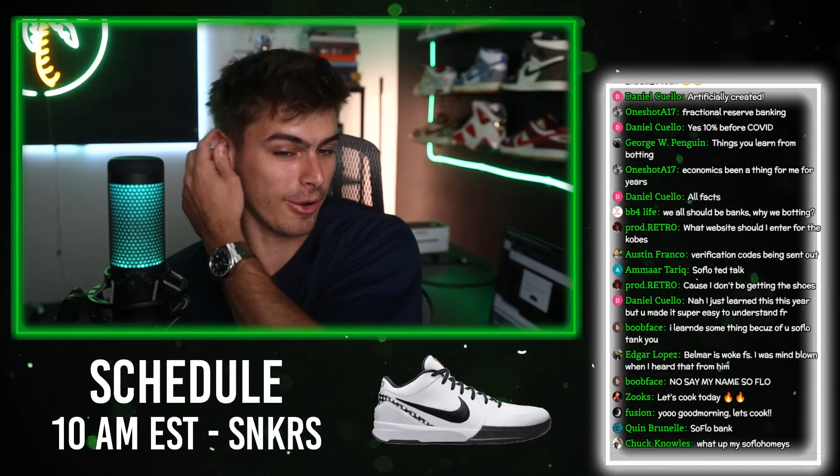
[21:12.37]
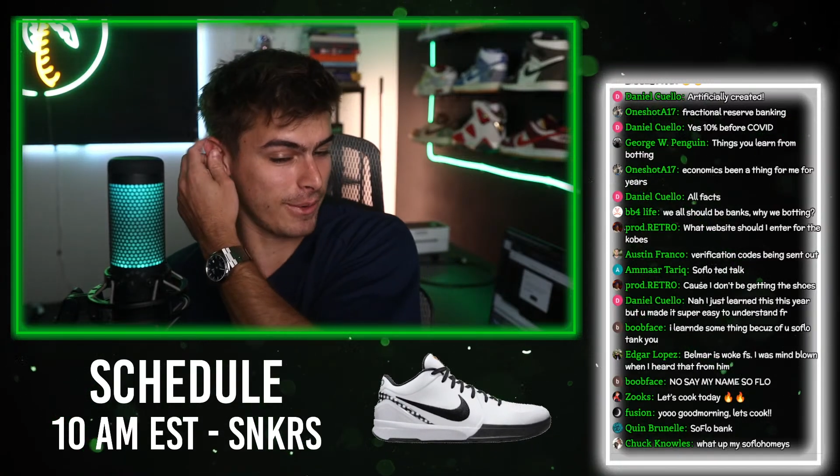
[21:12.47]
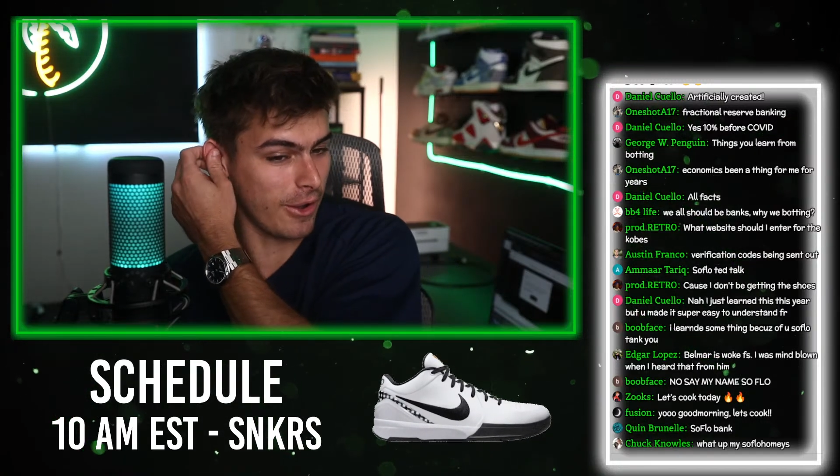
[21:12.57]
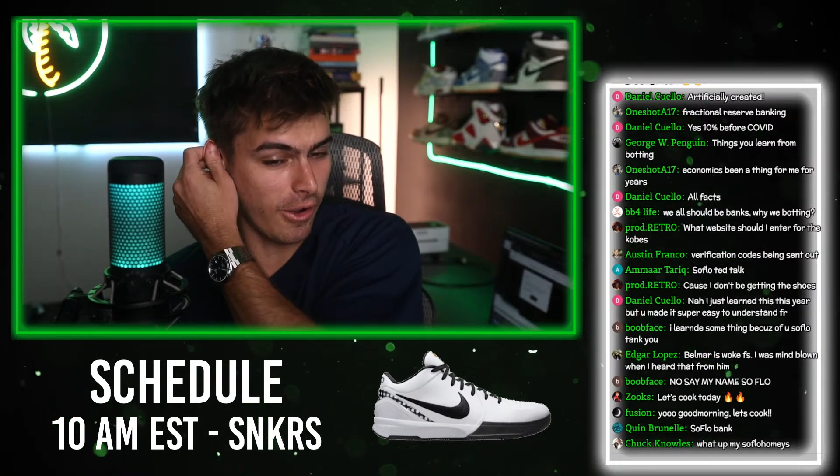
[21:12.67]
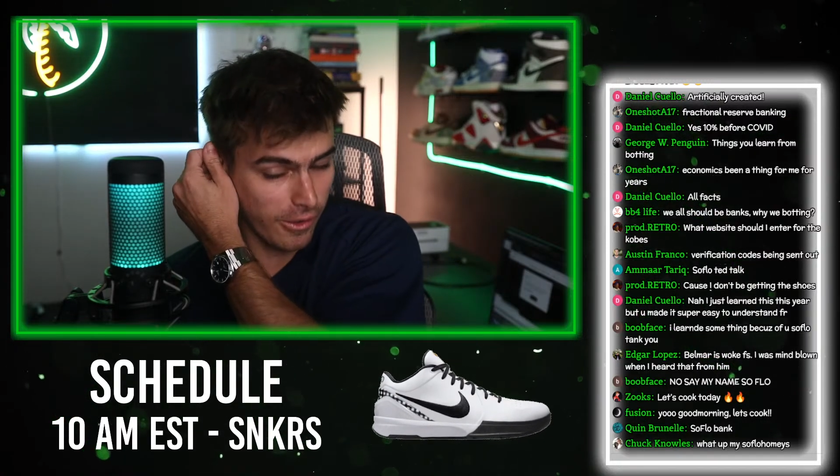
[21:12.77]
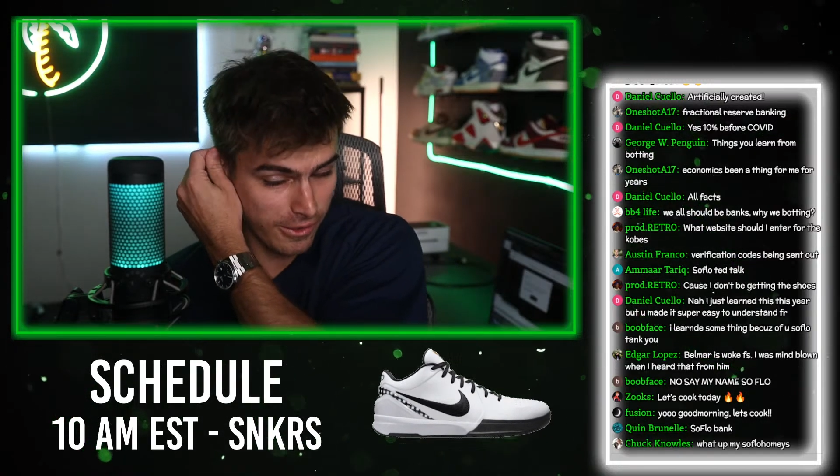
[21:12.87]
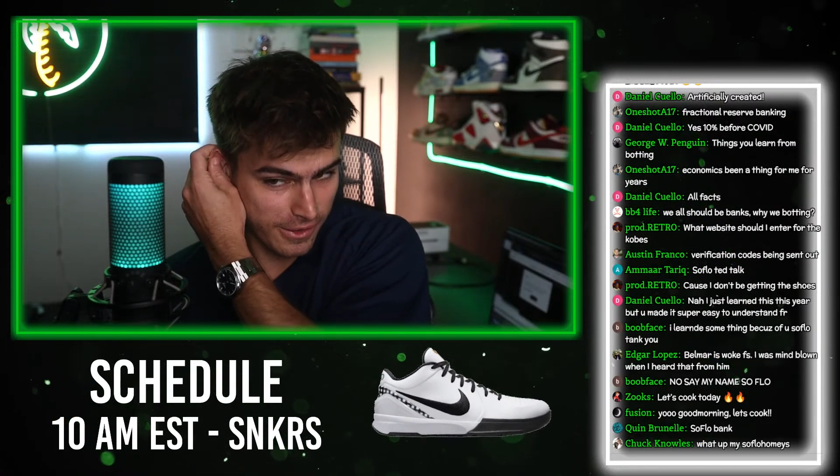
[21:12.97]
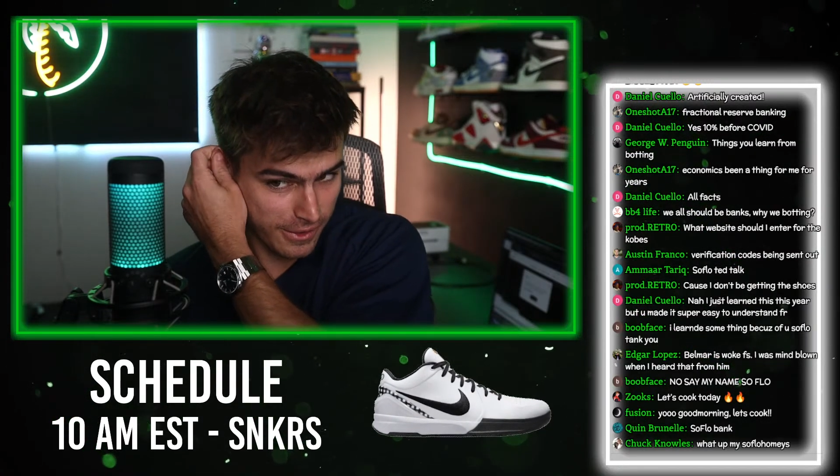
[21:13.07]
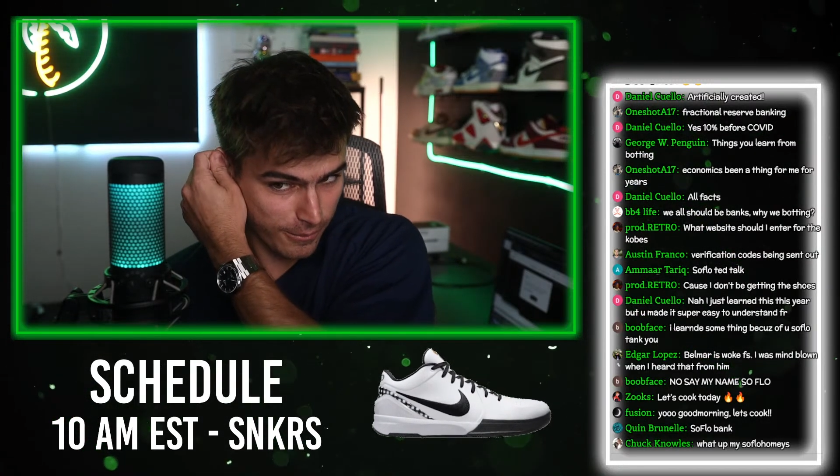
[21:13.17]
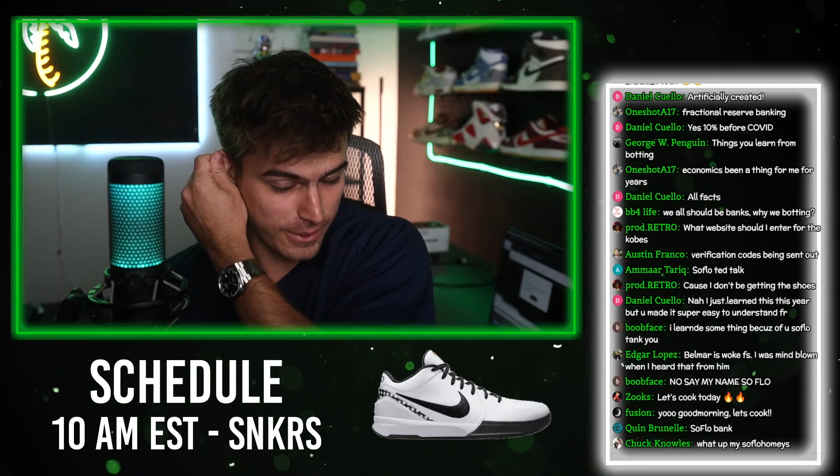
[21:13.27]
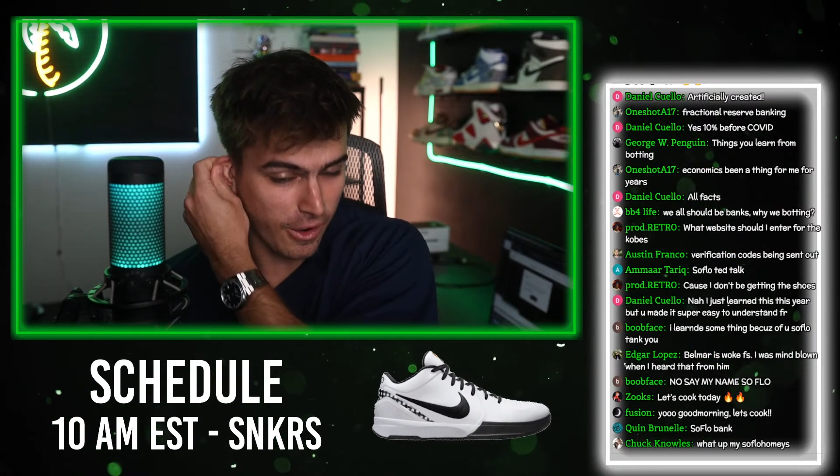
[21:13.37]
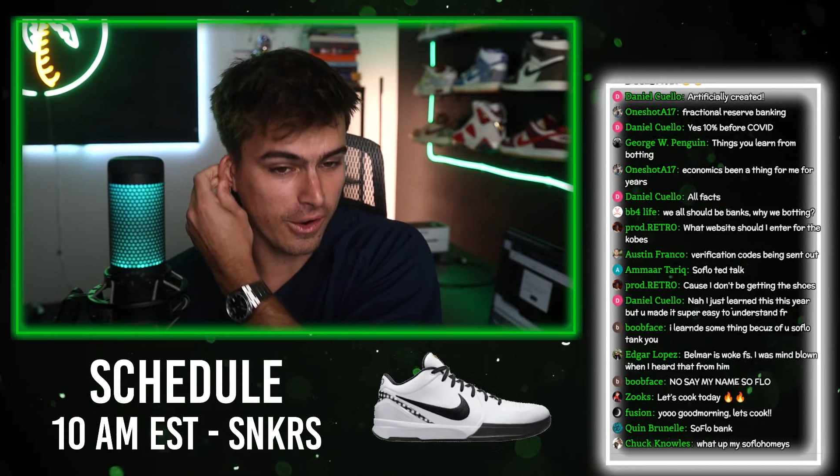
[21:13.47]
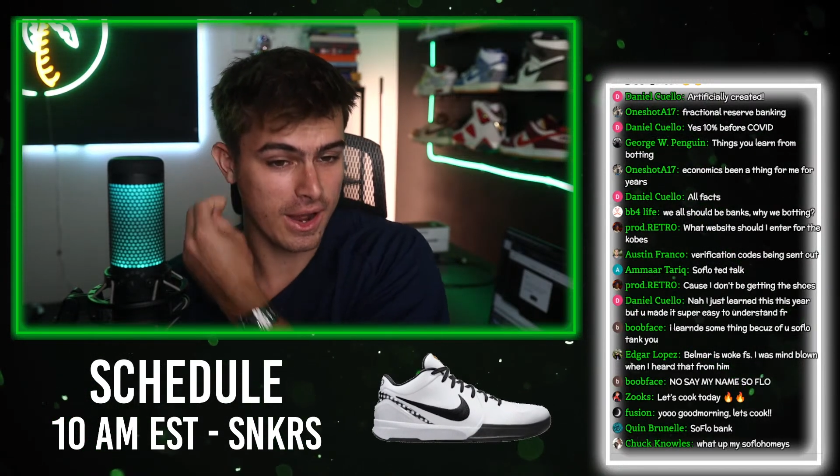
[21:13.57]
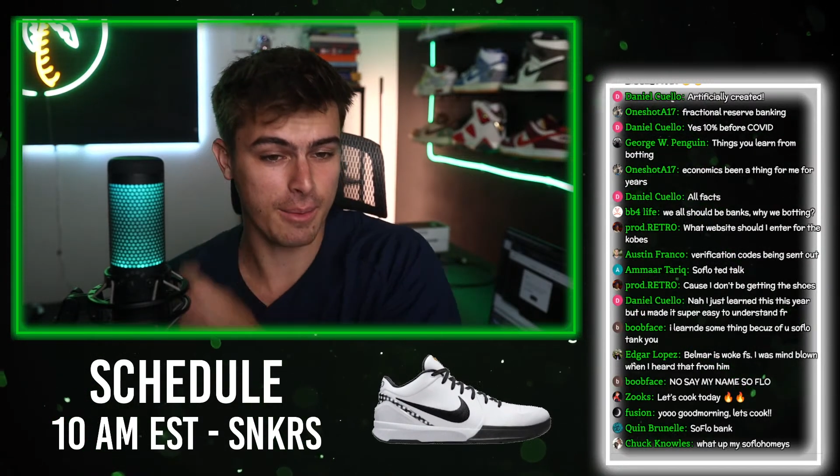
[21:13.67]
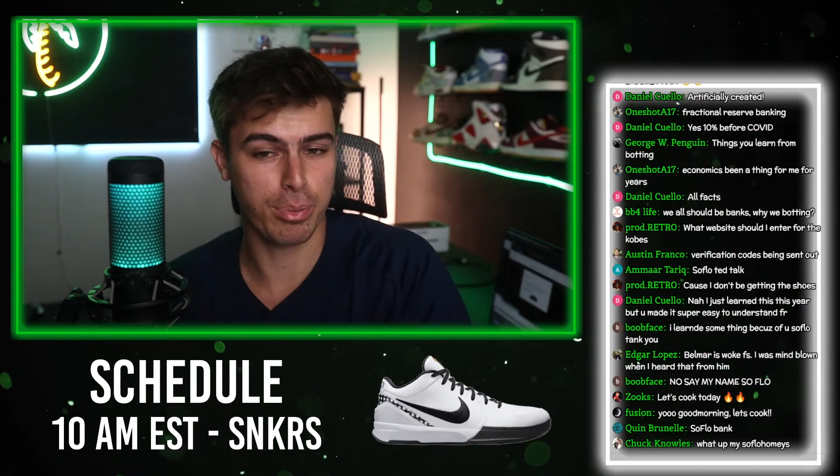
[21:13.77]
We all
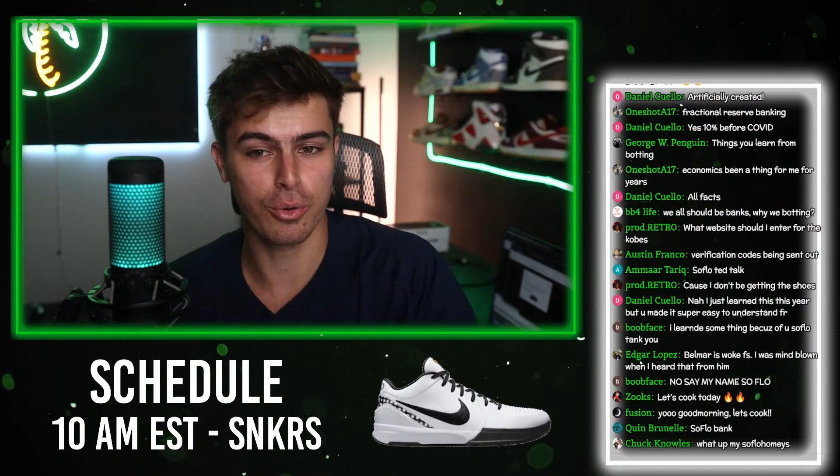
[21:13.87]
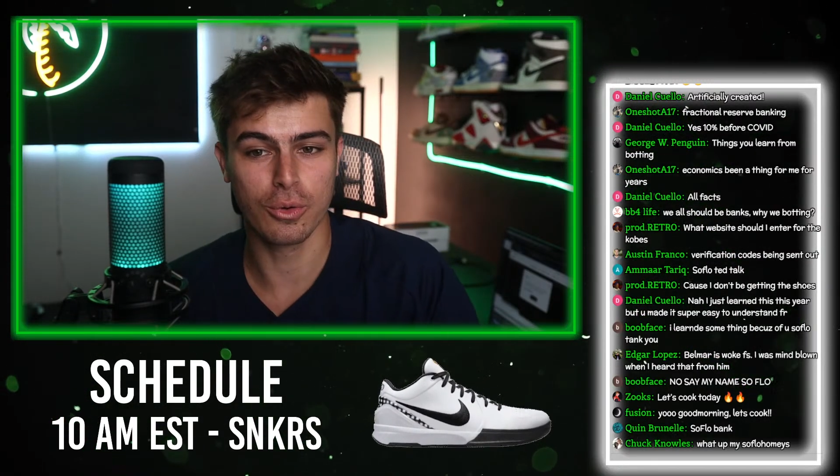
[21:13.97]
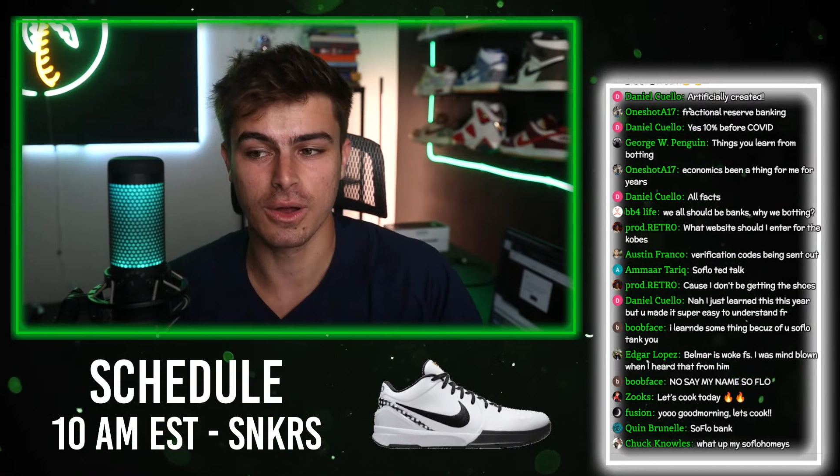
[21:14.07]
got to pool